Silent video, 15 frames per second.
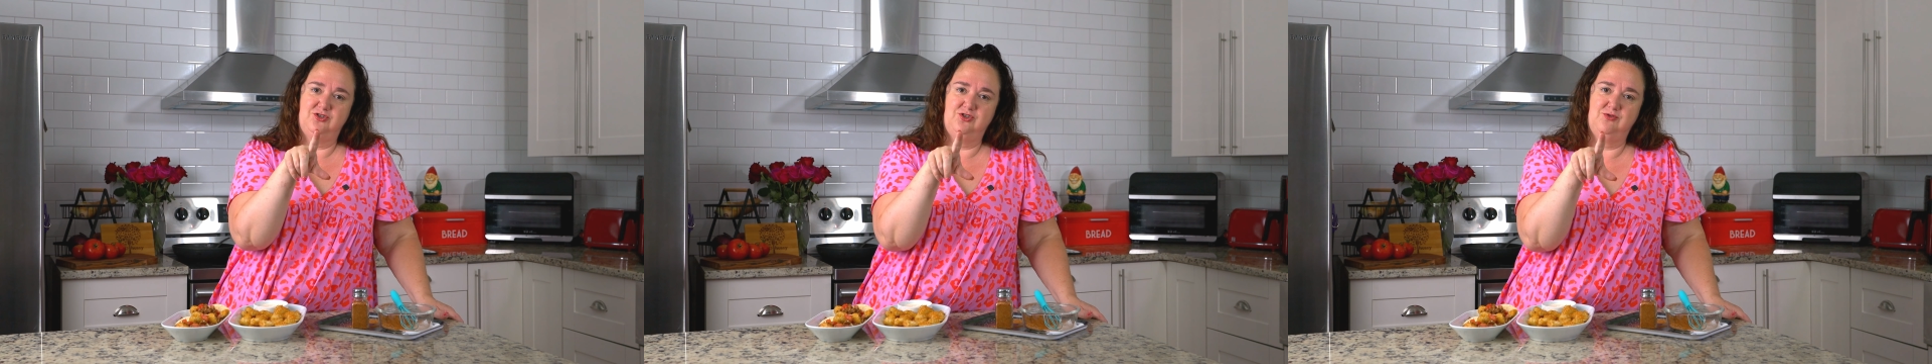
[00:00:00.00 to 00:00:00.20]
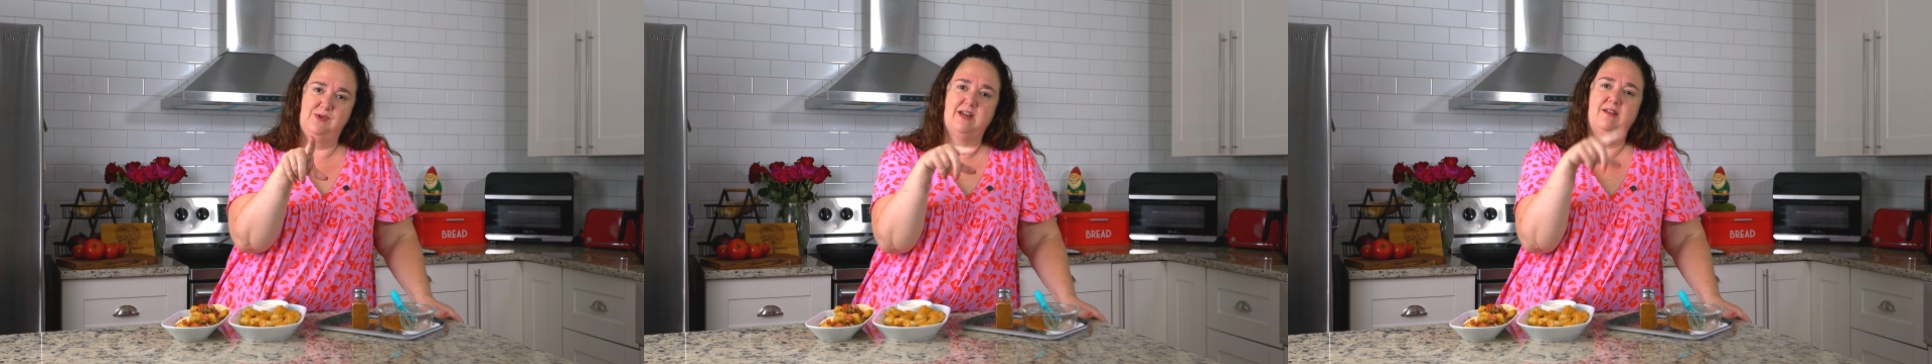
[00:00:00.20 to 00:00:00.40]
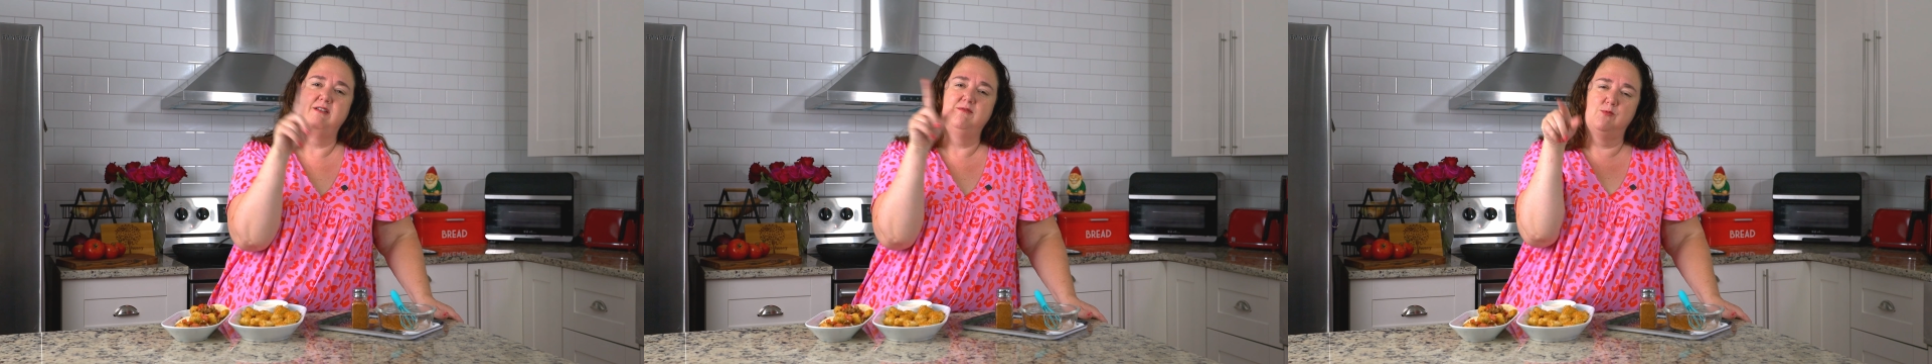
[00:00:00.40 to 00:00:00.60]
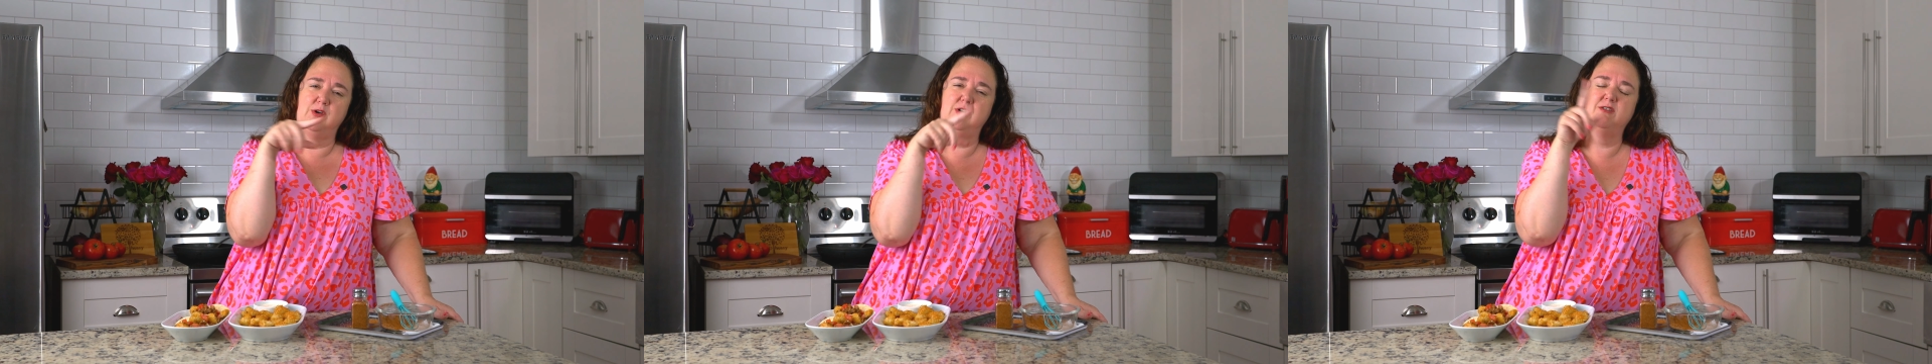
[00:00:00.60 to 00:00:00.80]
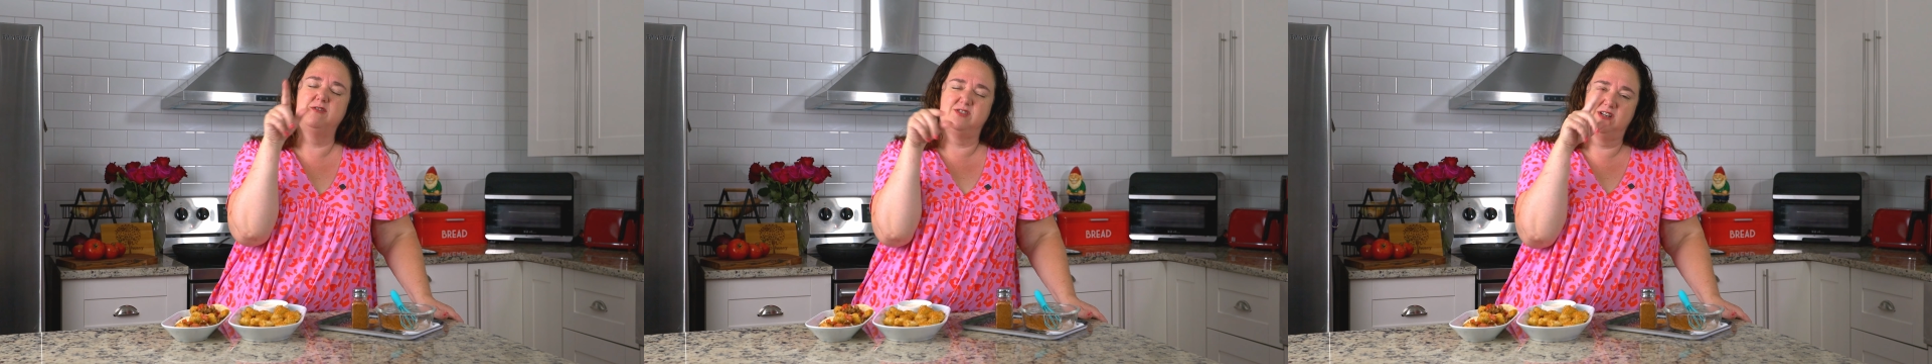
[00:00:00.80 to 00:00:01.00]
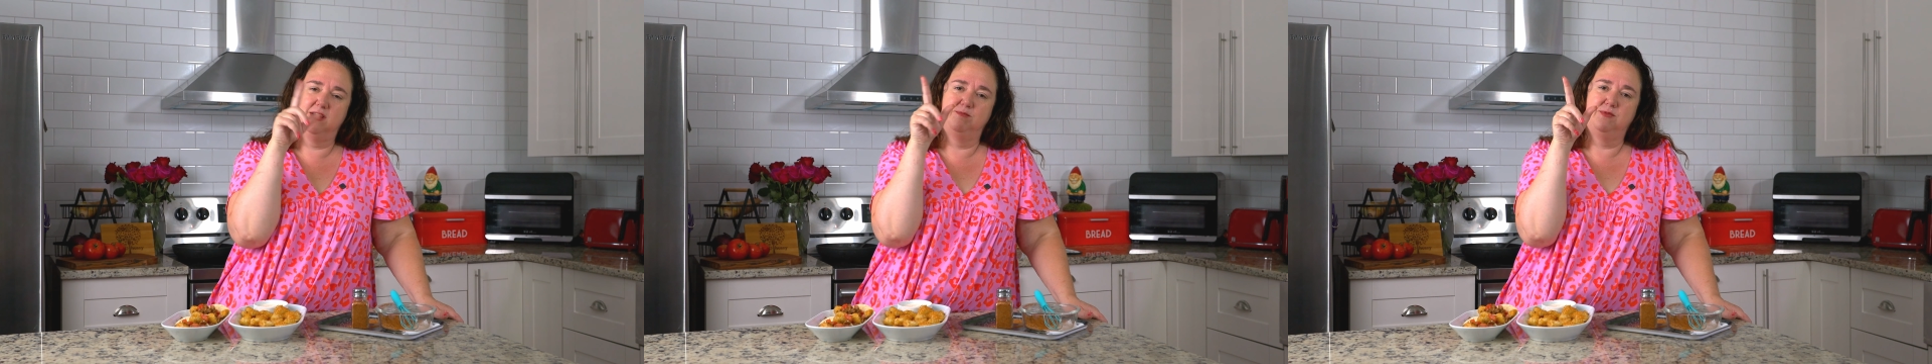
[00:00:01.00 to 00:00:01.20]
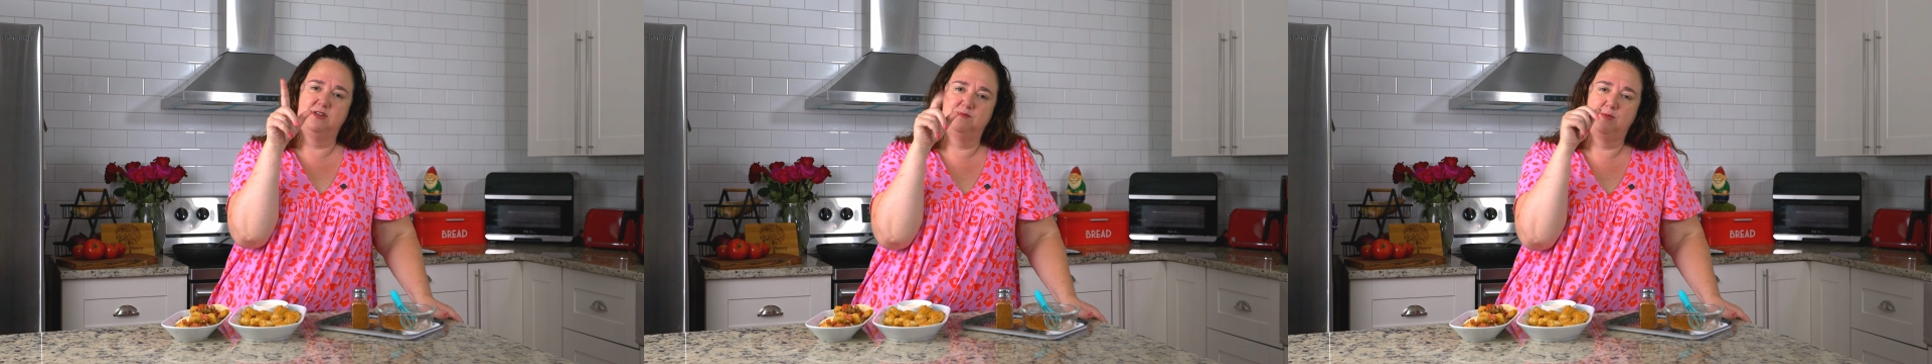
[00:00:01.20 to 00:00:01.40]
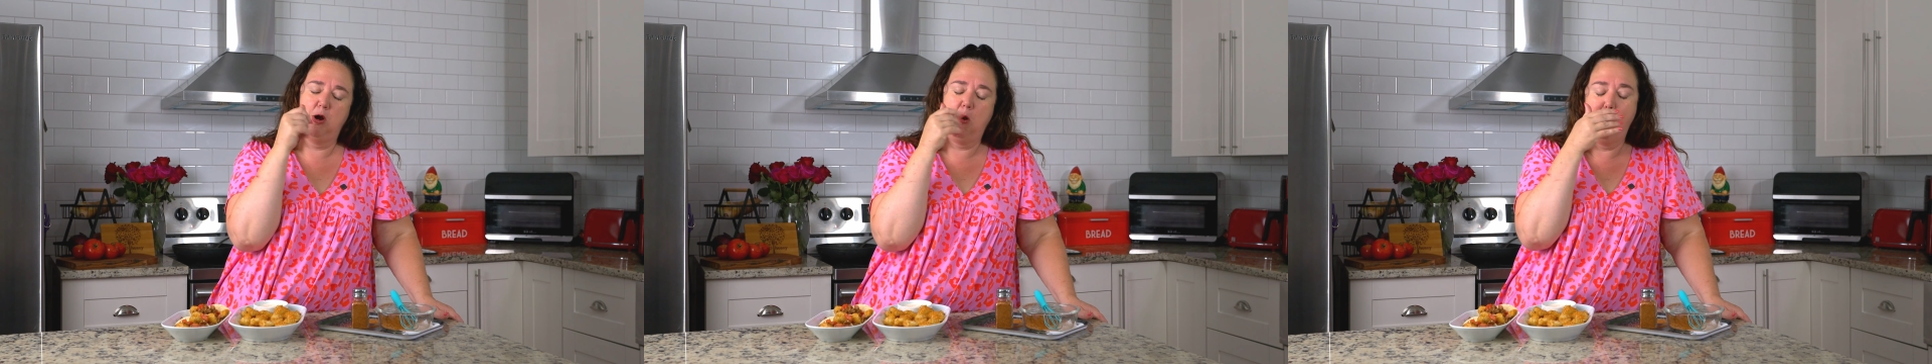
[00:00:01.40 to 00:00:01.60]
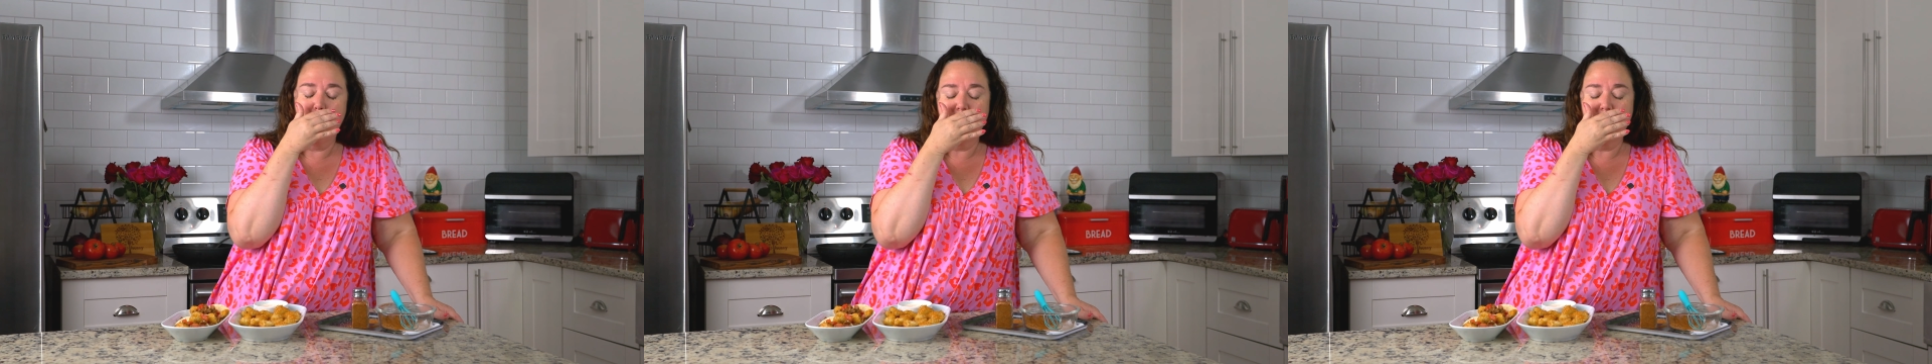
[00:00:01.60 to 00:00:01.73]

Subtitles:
chewing. We're gonna skip this part.